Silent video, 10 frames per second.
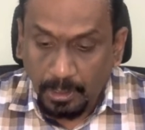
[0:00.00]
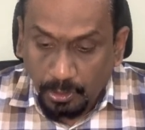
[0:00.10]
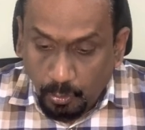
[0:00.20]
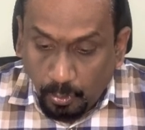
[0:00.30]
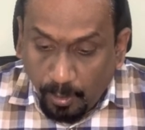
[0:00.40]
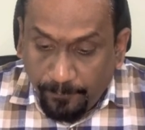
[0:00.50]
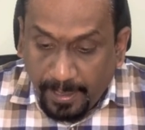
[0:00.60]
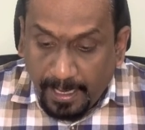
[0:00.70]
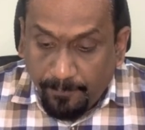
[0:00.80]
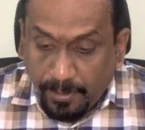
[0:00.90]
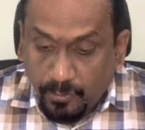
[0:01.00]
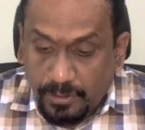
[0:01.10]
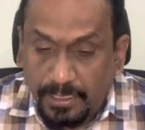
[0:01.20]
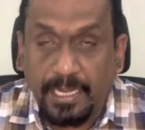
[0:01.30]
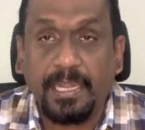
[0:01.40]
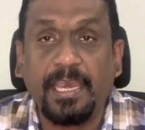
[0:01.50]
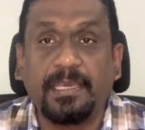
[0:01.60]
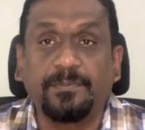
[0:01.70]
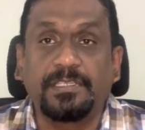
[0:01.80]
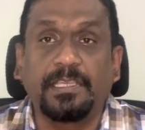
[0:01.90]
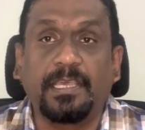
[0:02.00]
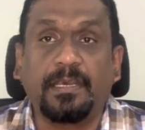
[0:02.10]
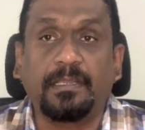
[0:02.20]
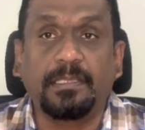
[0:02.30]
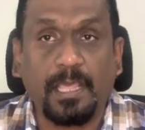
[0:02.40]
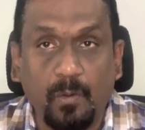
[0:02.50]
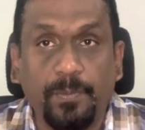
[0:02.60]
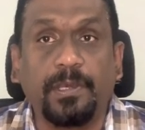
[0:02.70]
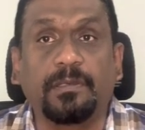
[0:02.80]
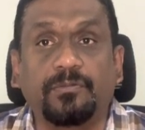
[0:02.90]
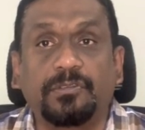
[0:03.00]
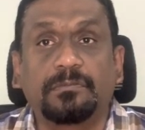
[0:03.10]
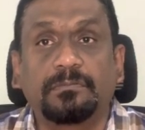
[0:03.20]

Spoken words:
wherever you see red items here, they are open items.